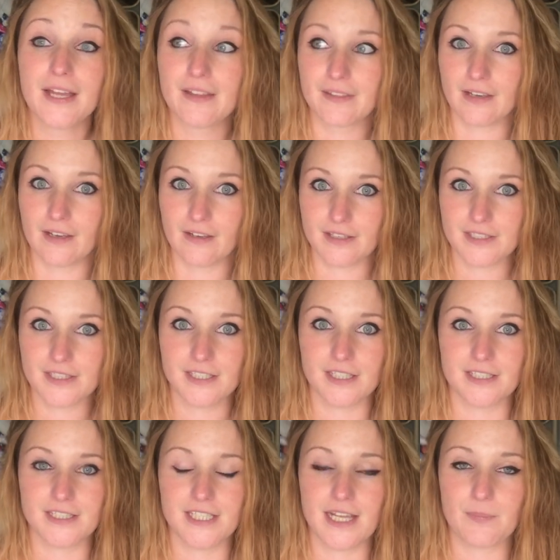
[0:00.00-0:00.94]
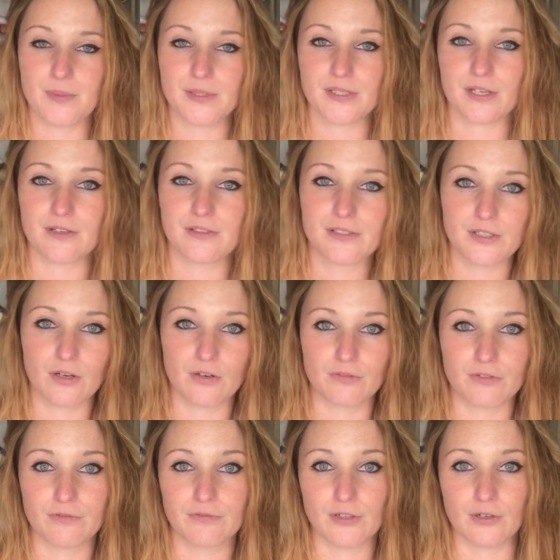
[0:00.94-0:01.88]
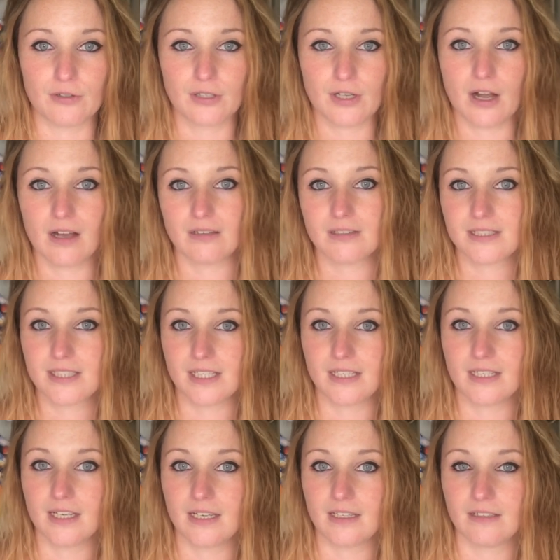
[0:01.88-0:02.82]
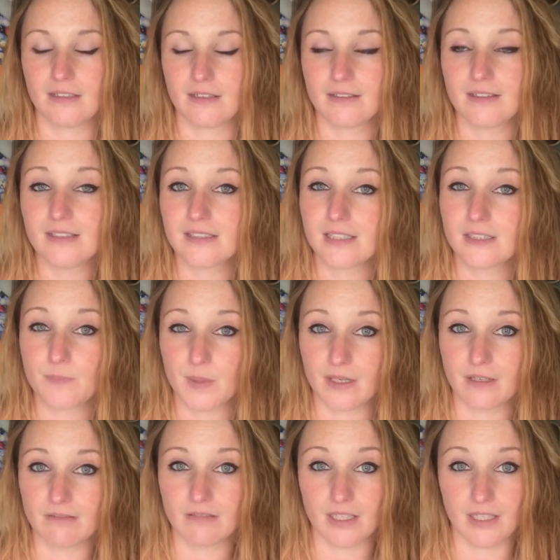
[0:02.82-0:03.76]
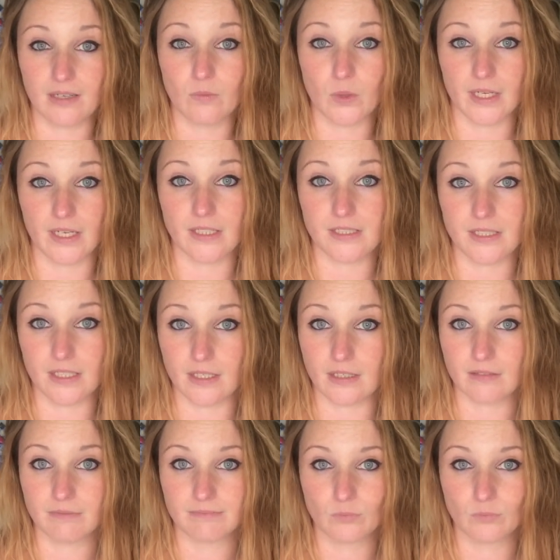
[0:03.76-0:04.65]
the last 30 episodes of the vlog, I was thinking, you know, this has been a really weird year.